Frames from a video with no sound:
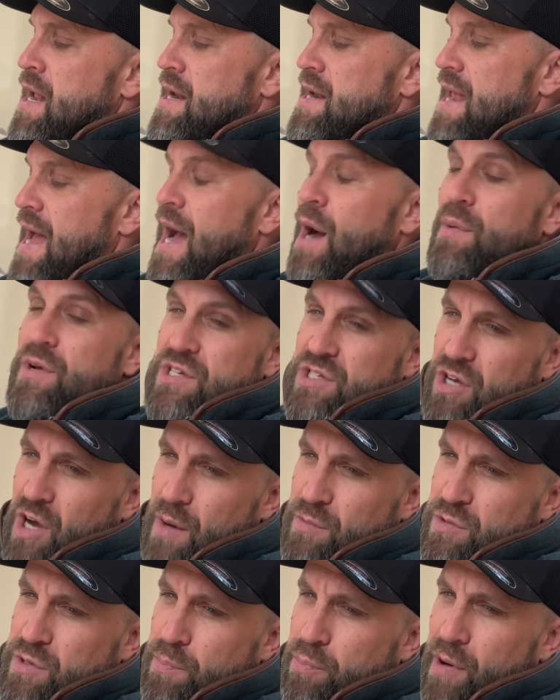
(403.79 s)
Now it's
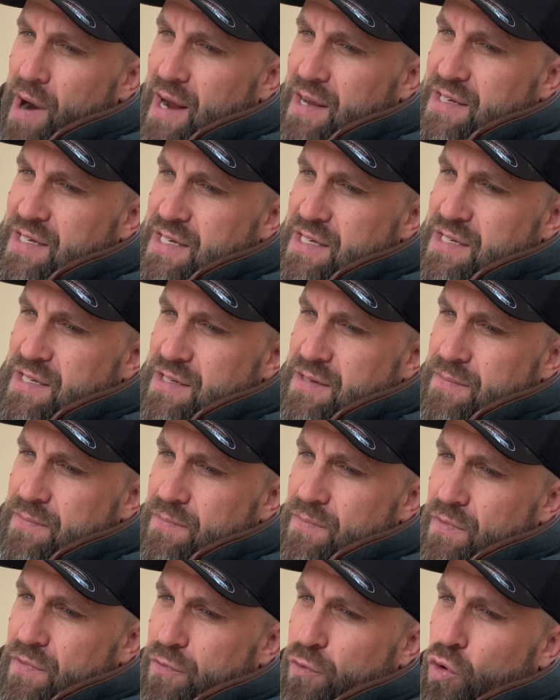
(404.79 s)
time to practice
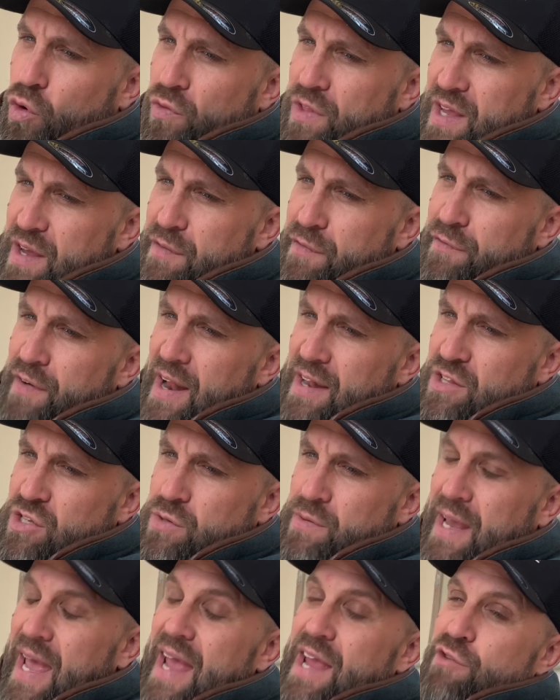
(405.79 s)
for the event,
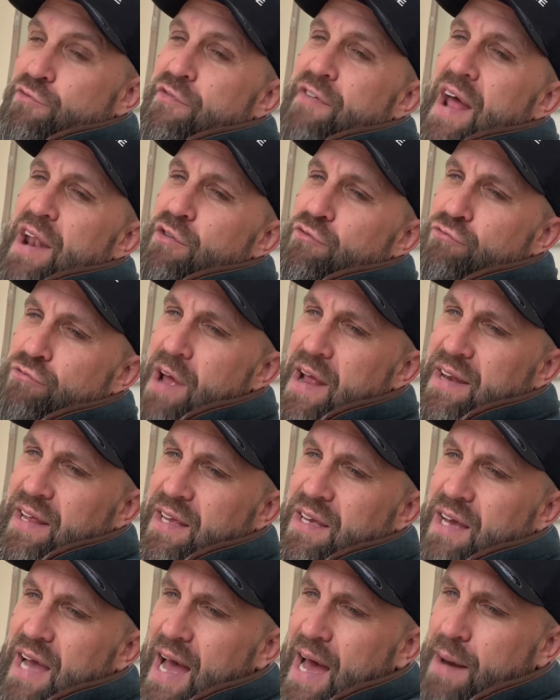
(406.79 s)
to get event ready
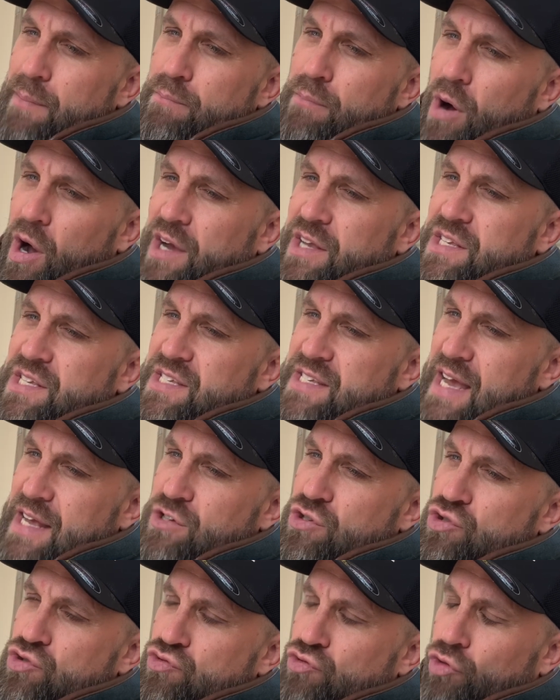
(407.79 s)
and
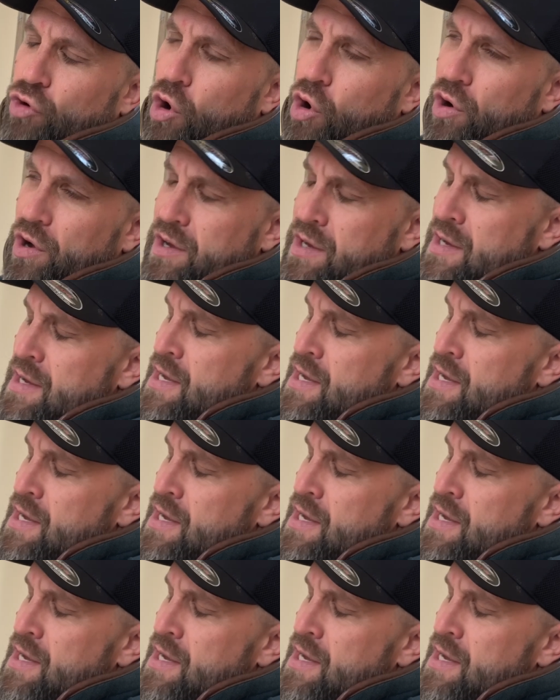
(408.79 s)
mindset strong.